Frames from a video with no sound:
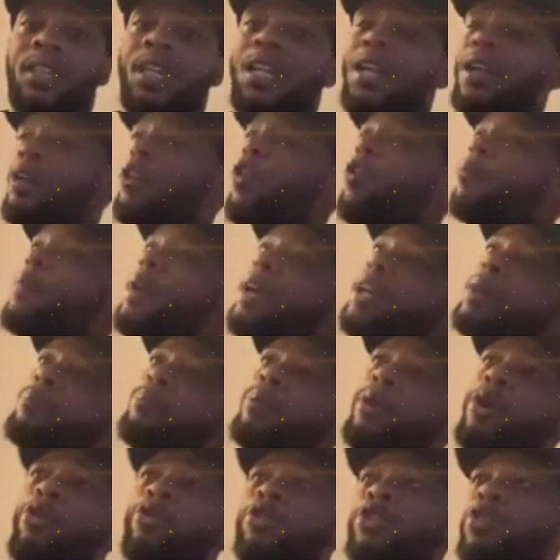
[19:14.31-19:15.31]
He'd go make a
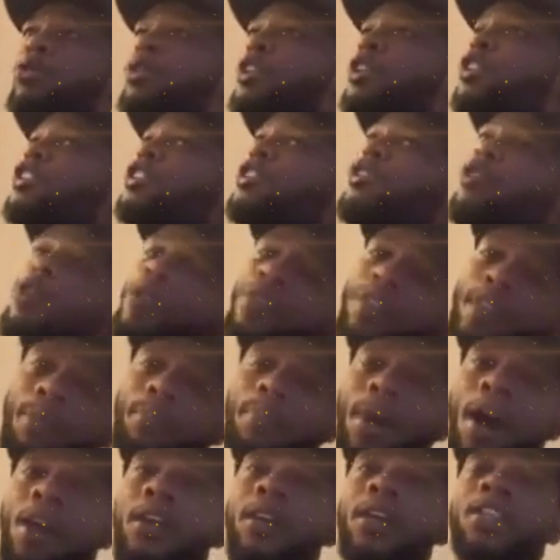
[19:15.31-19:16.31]
post on his story
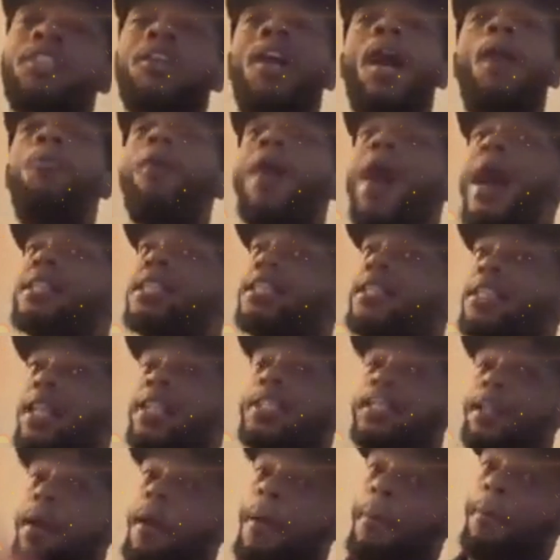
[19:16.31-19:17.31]
about us. So I'm watching
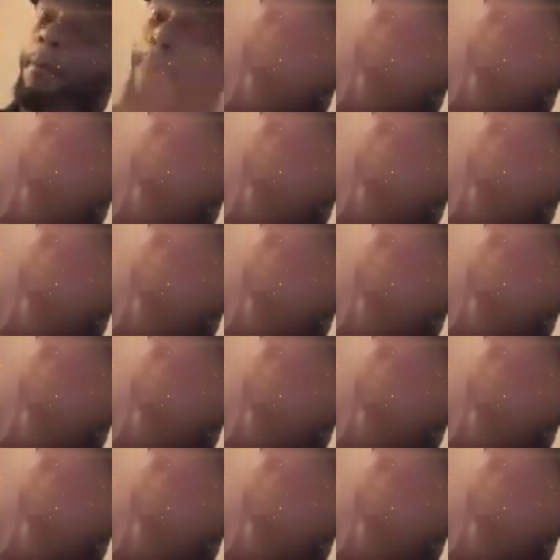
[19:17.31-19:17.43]
this.